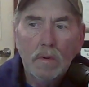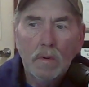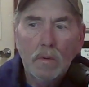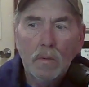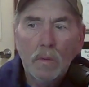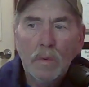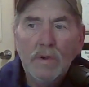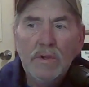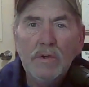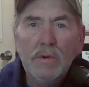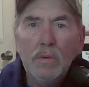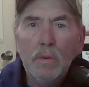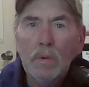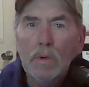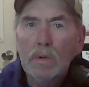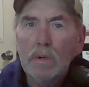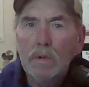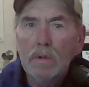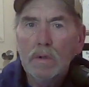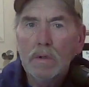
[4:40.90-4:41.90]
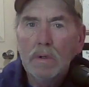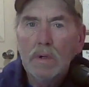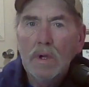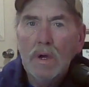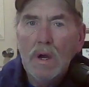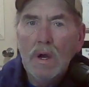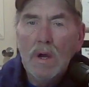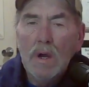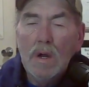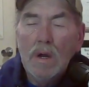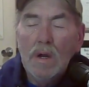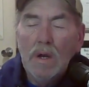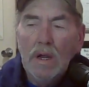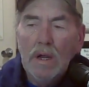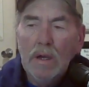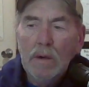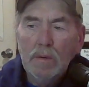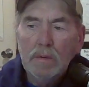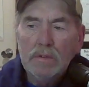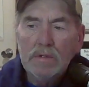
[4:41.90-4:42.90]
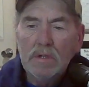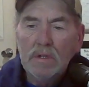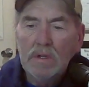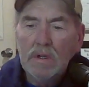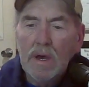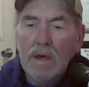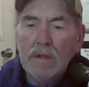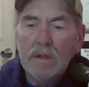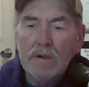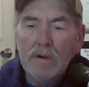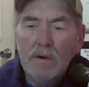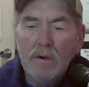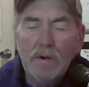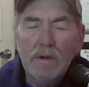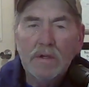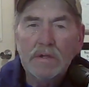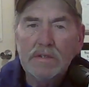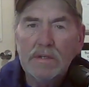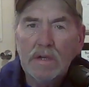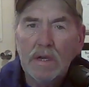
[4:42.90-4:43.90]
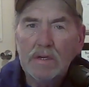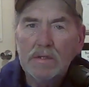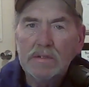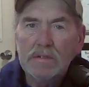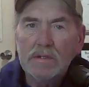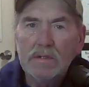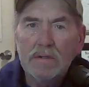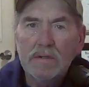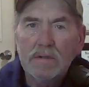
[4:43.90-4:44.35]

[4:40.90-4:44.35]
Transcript: when you weren't. It was a lot of criticizing